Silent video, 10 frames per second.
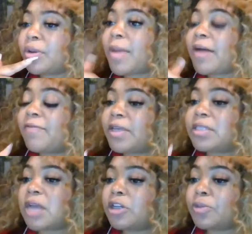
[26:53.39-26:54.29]
My fixed
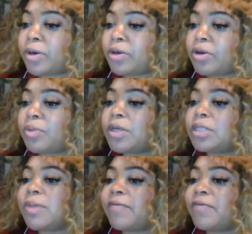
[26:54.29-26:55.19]
cost per unit. What is
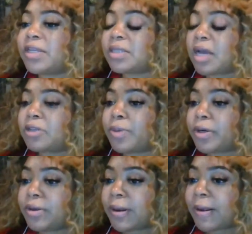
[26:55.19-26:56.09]
my fixed cost per
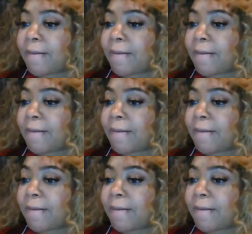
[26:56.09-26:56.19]
unit?